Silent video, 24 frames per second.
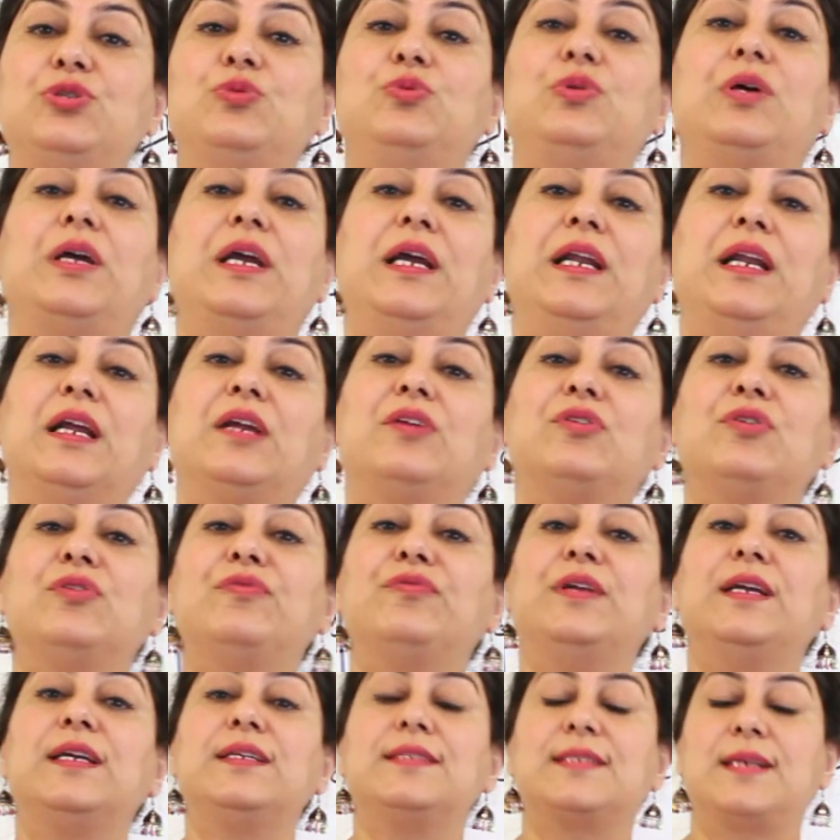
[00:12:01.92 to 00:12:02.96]
to the
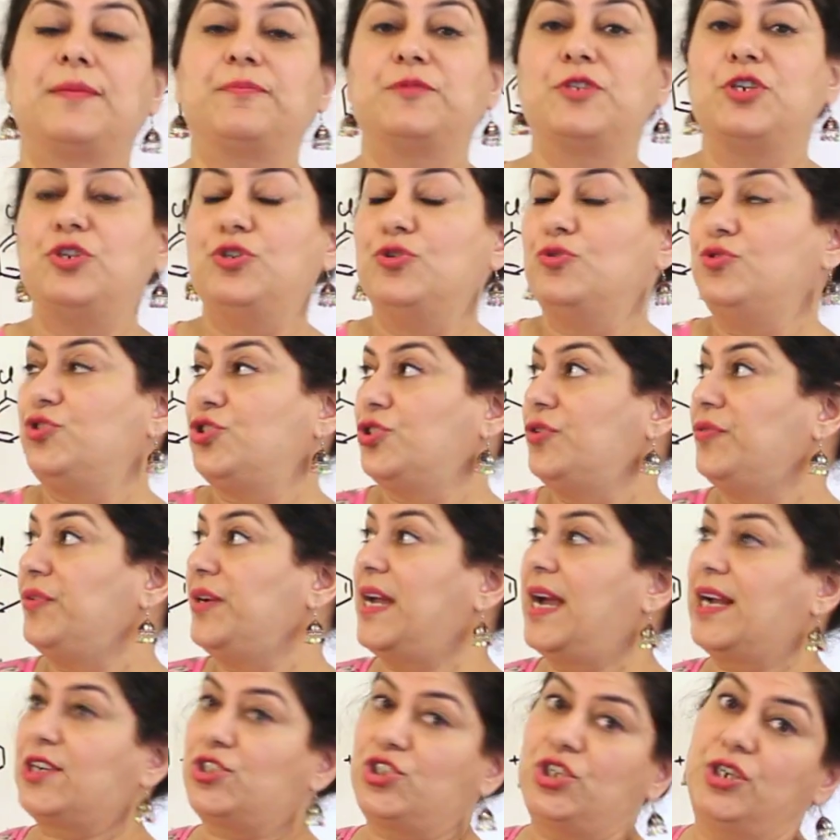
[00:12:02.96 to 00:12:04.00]
electrophilic substitution
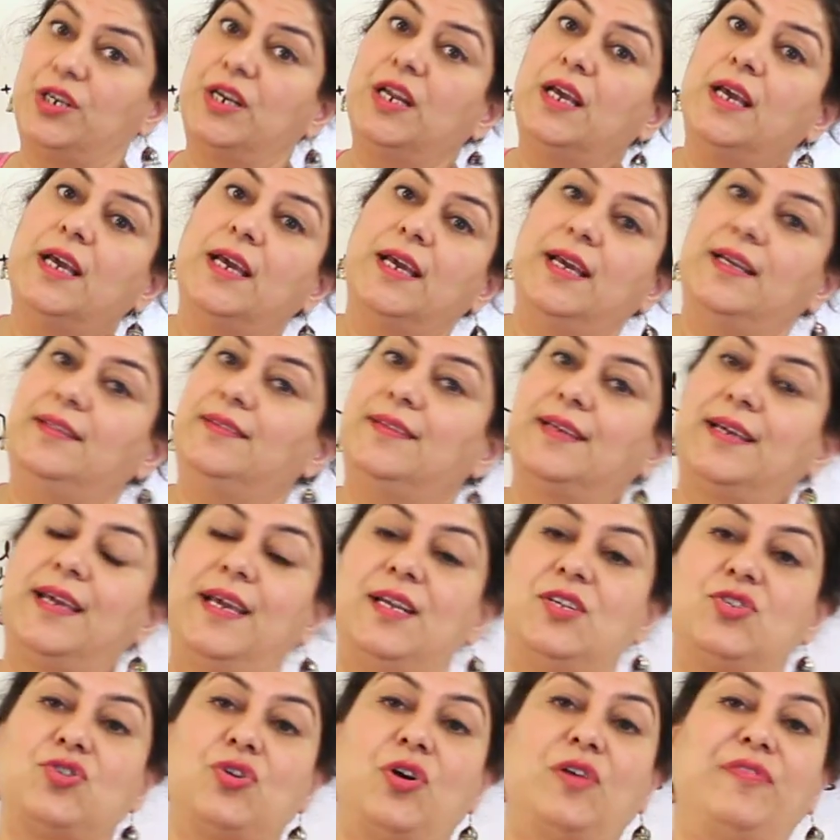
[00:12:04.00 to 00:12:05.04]
reaction in the
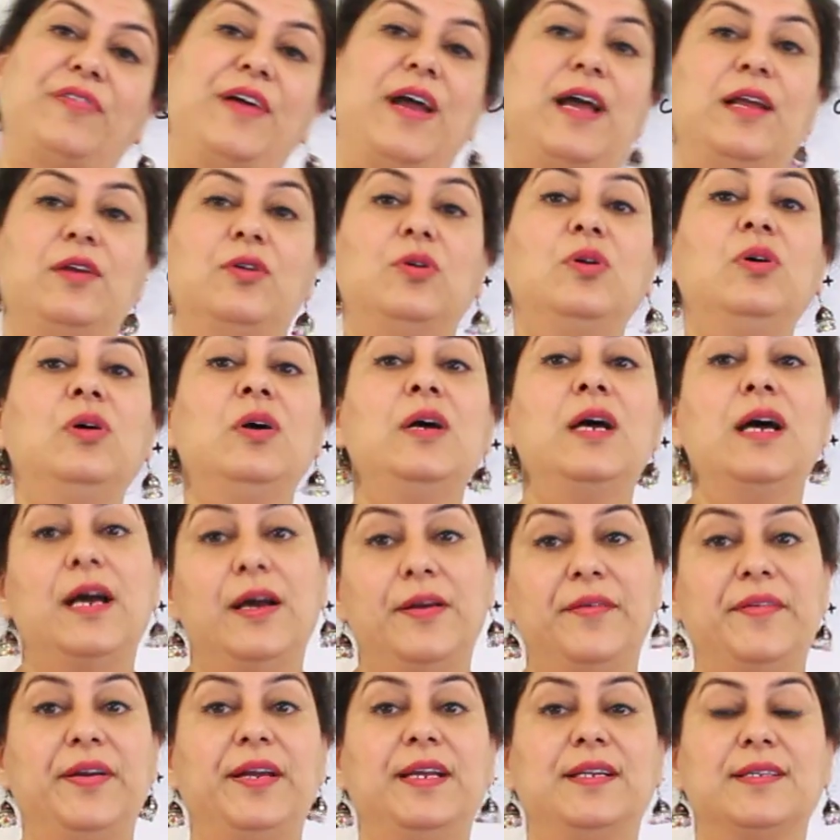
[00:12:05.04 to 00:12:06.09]
case of
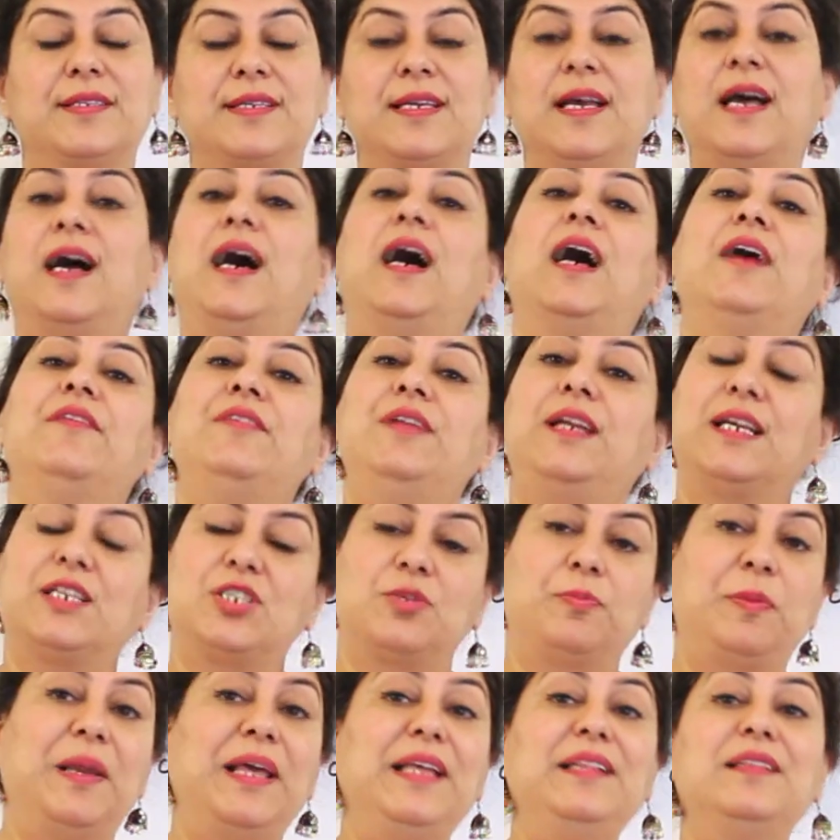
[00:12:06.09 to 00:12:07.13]
haloarenes. I will
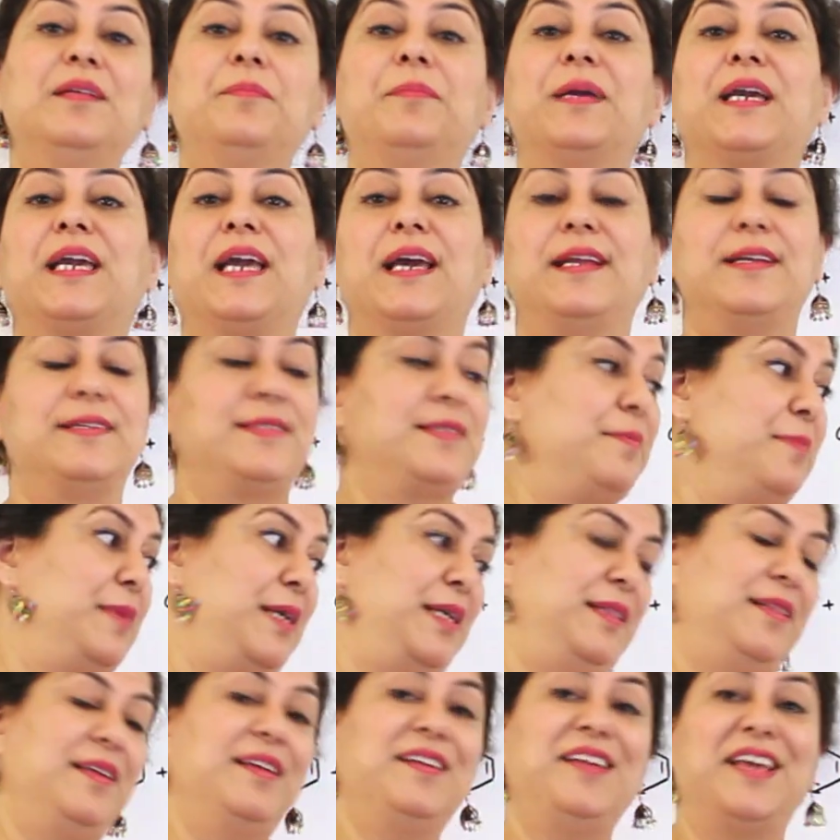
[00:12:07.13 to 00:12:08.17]
explain the mechanism
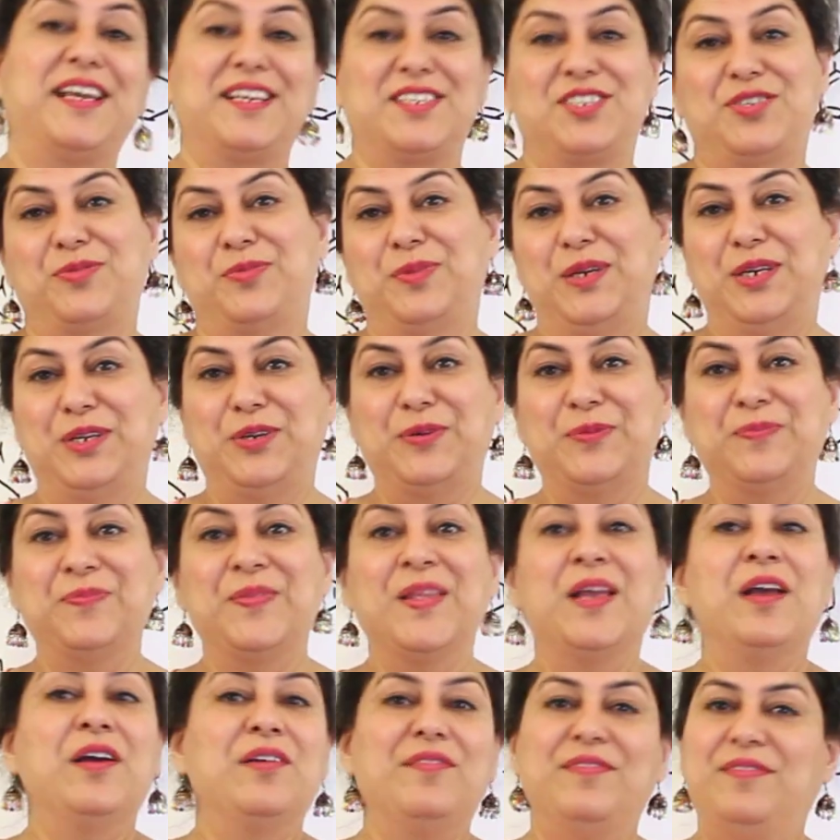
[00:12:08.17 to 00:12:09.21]
in the next video.
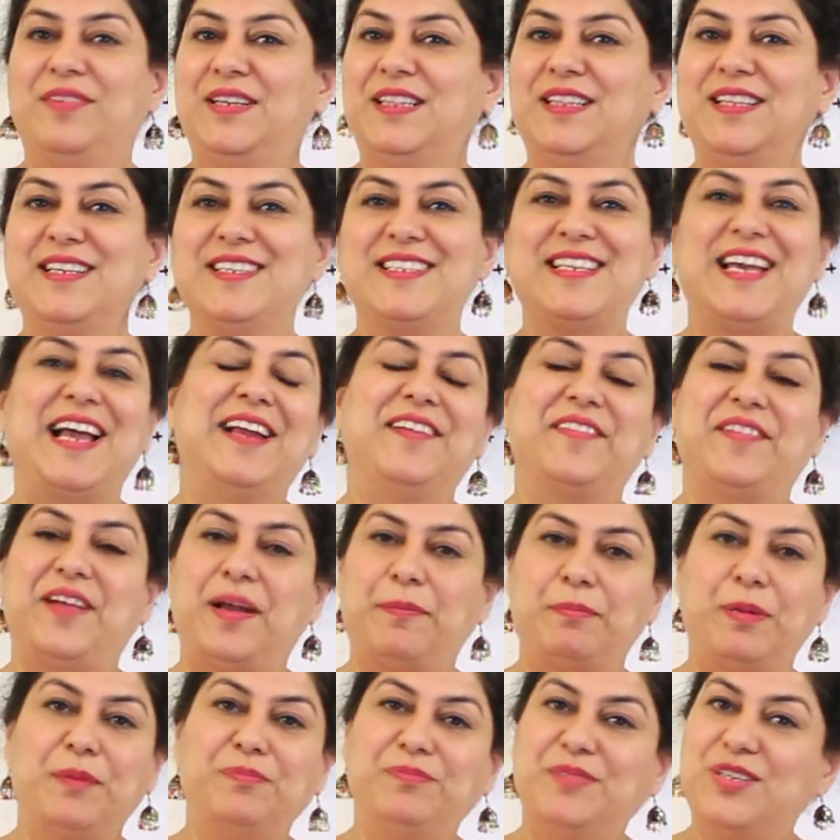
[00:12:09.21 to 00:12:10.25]
With this, I'll
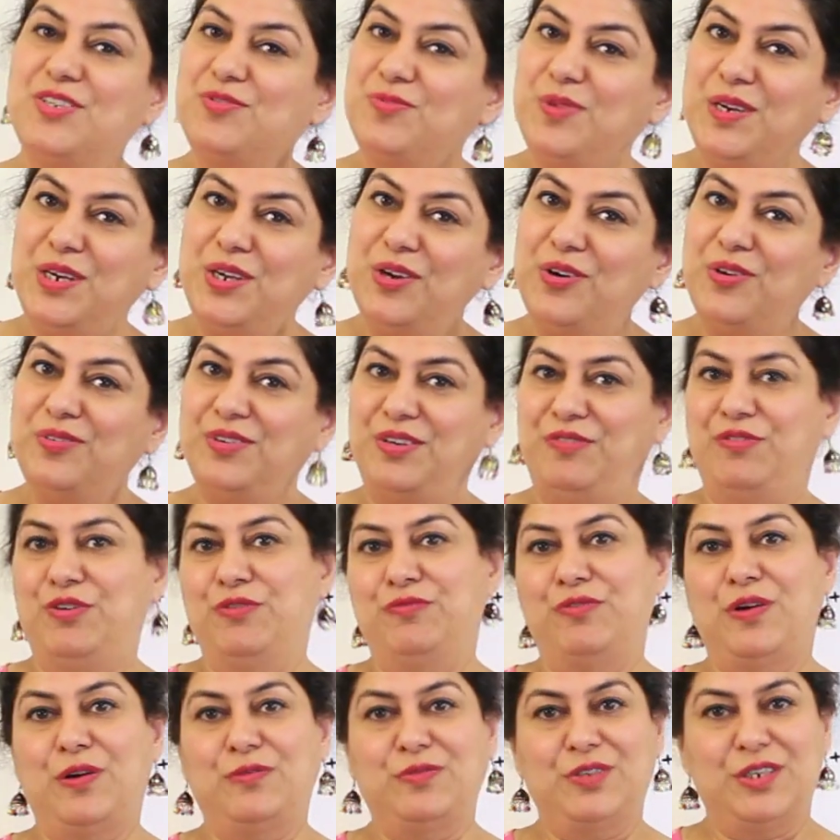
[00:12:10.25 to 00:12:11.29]
wrap up this video. If
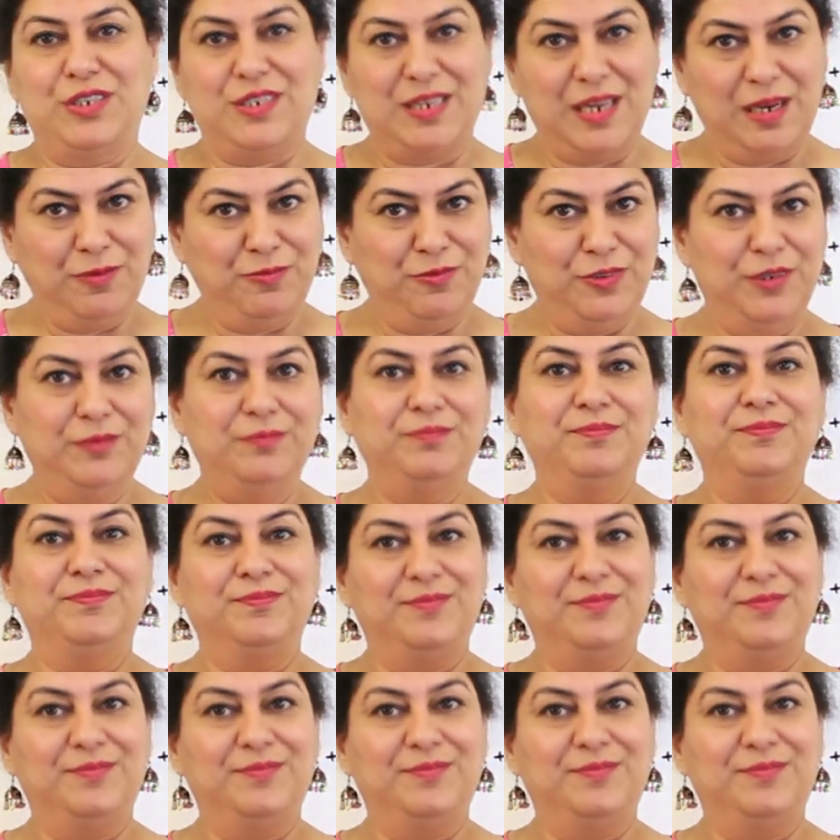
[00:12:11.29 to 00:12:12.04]
you found it helpful,